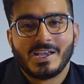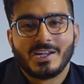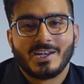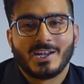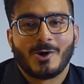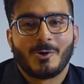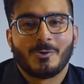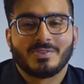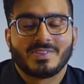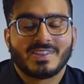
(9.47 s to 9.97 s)

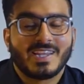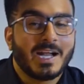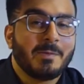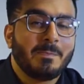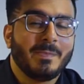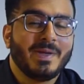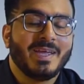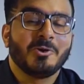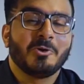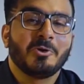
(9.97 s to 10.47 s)
Now,
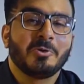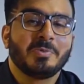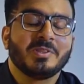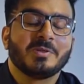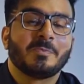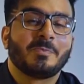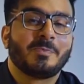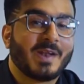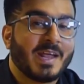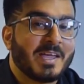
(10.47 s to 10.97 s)
that may not be
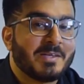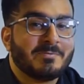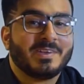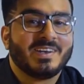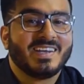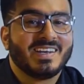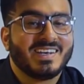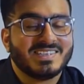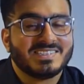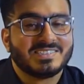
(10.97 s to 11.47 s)
the
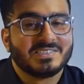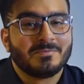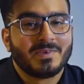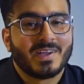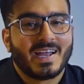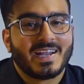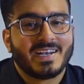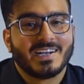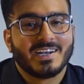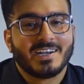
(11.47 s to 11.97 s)
primary reason
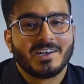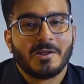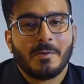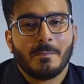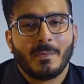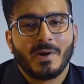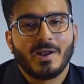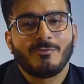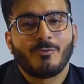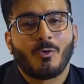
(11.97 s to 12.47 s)
behind it,
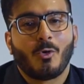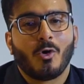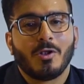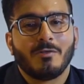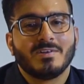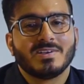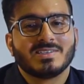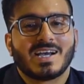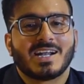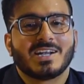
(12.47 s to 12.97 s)
but I've
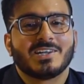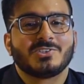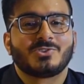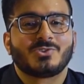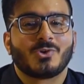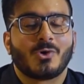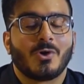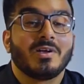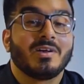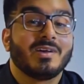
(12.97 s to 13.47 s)
always had a
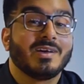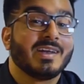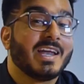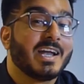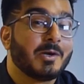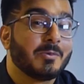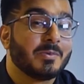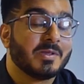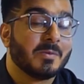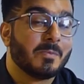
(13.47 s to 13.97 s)
strong
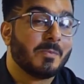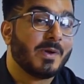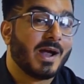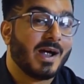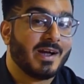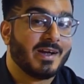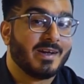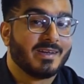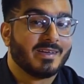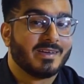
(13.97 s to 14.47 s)
connect with the
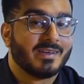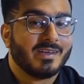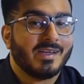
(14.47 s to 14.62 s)
brand.